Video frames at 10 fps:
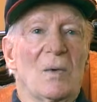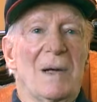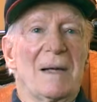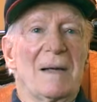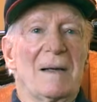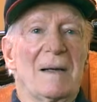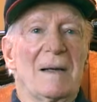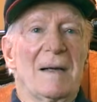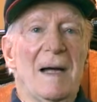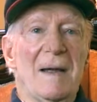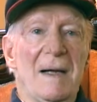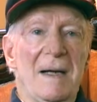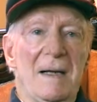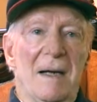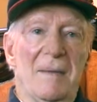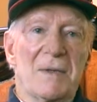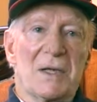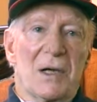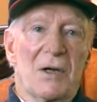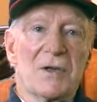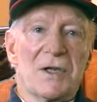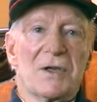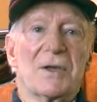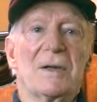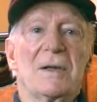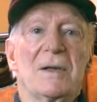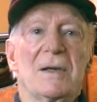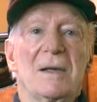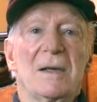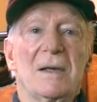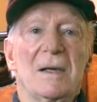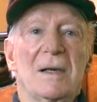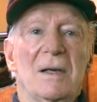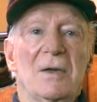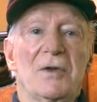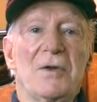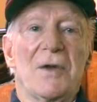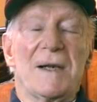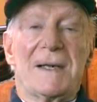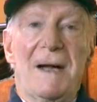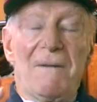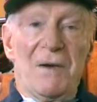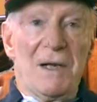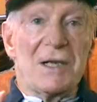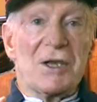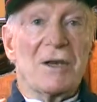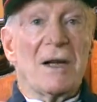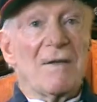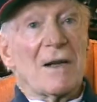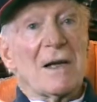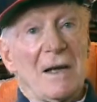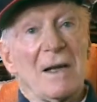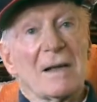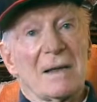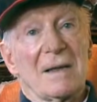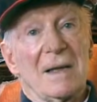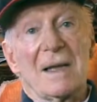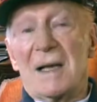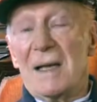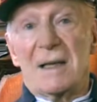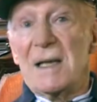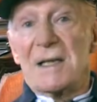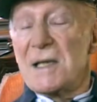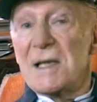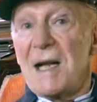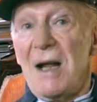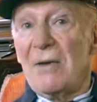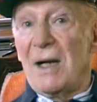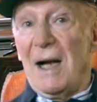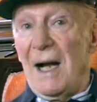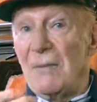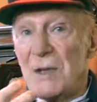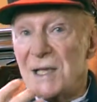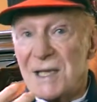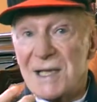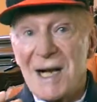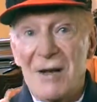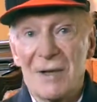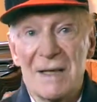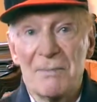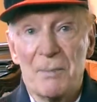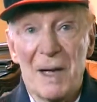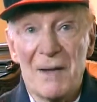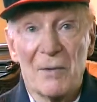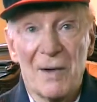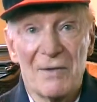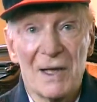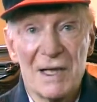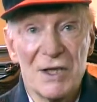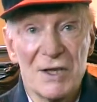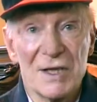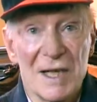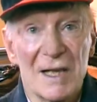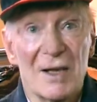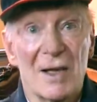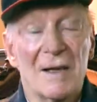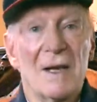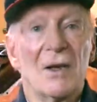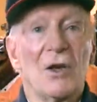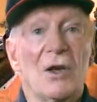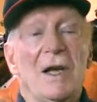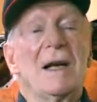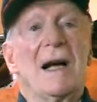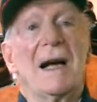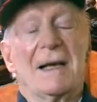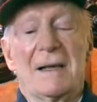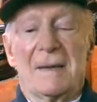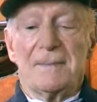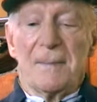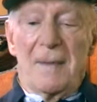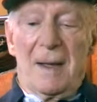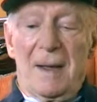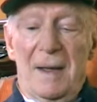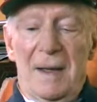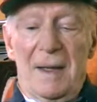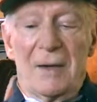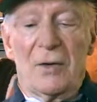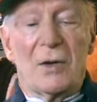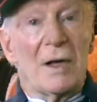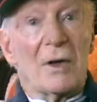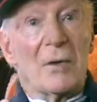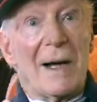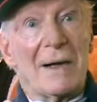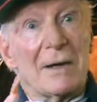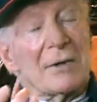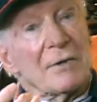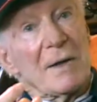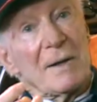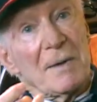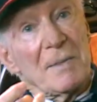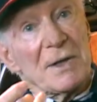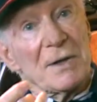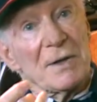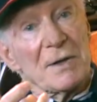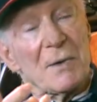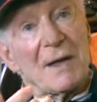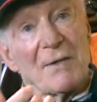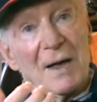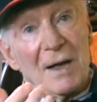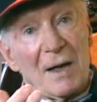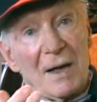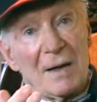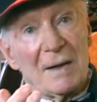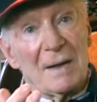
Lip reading: Well, nothing comes closer to the definition of a cult. It's astounding. I was astounded by the revelations I got looking at the nuclear regulatory commissions, whatever they are,